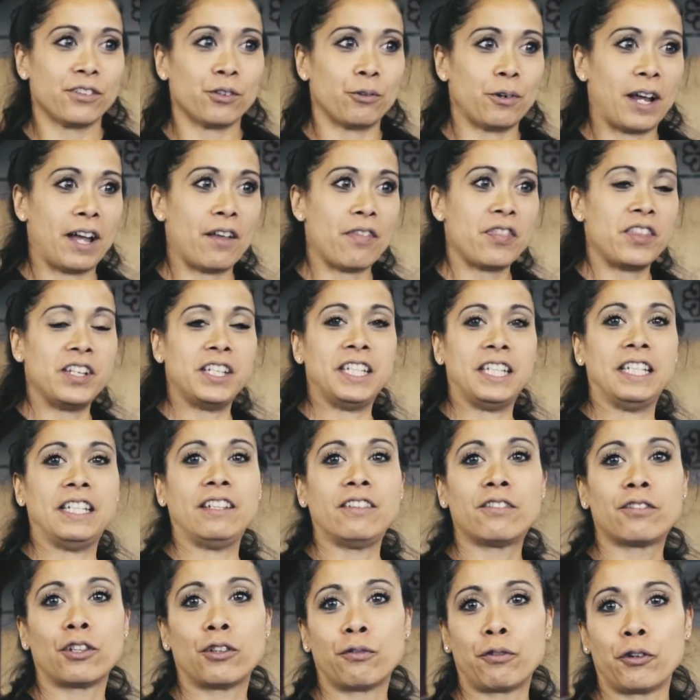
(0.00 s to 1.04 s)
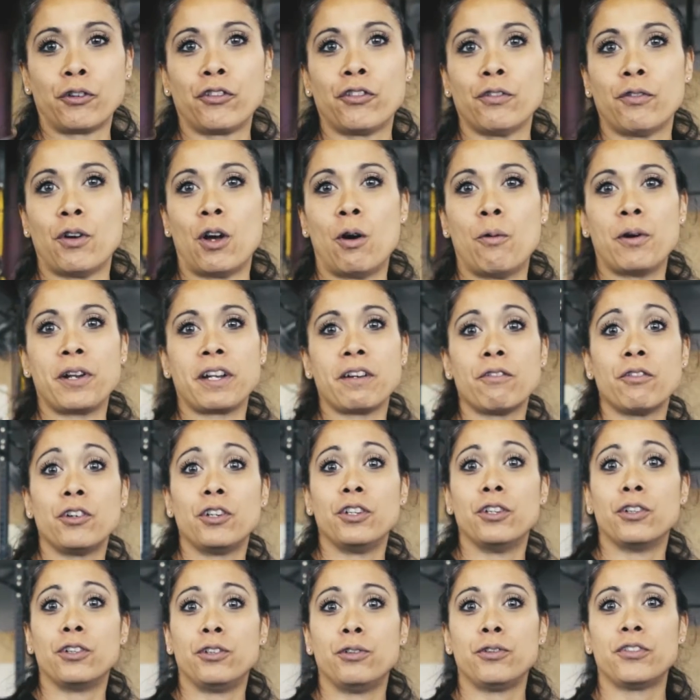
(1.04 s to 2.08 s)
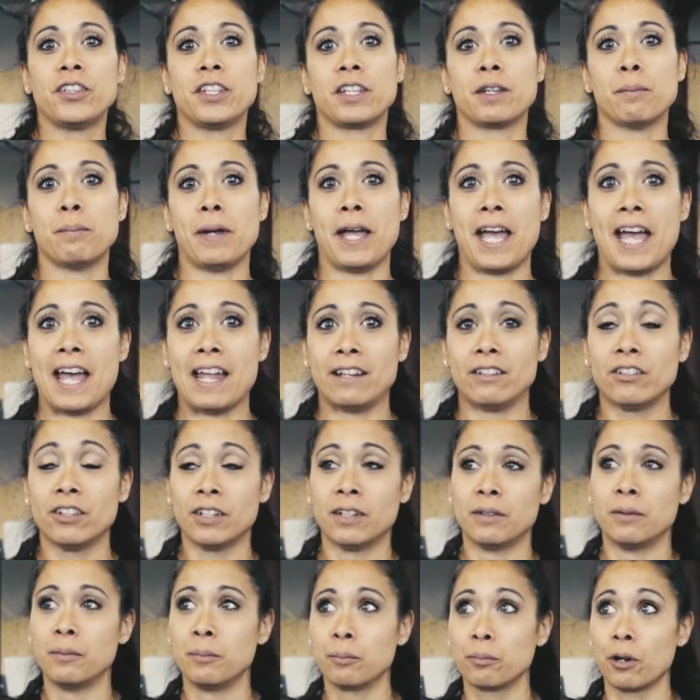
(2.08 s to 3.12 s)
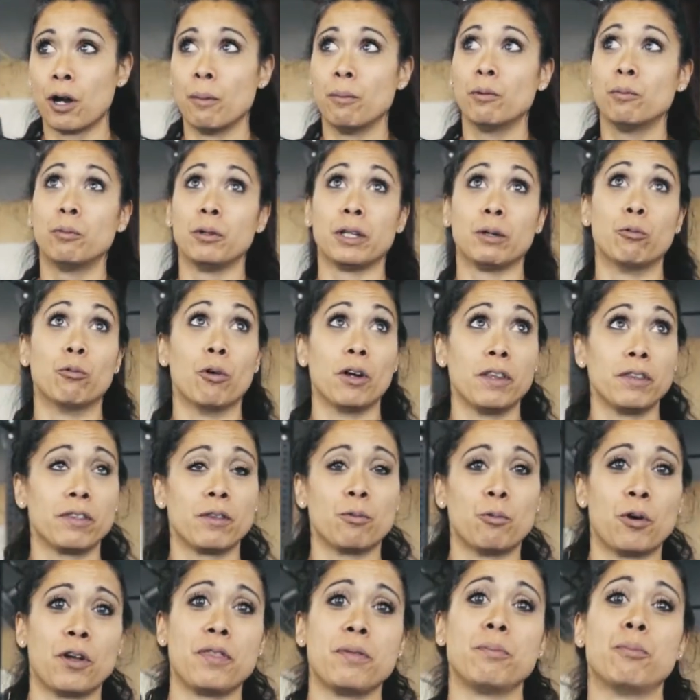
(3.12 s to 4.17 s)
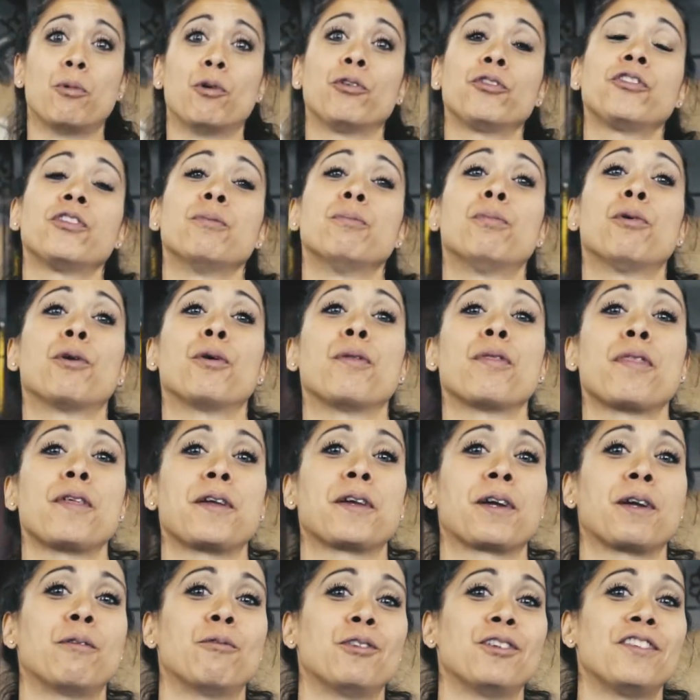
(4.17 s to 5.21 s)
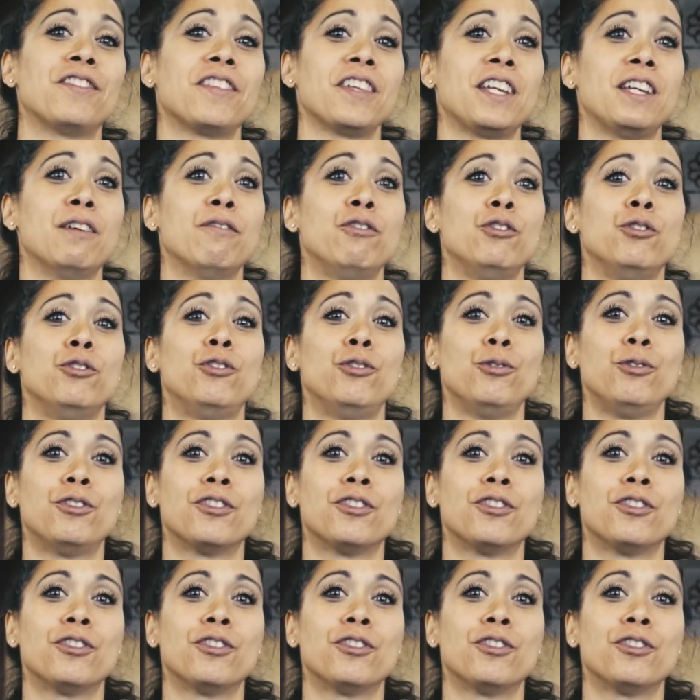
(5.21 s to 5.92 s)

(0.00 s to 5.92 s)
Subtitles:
around the knees. So first of all, whenever you're using a band, probably the one most important thing I would say, if you do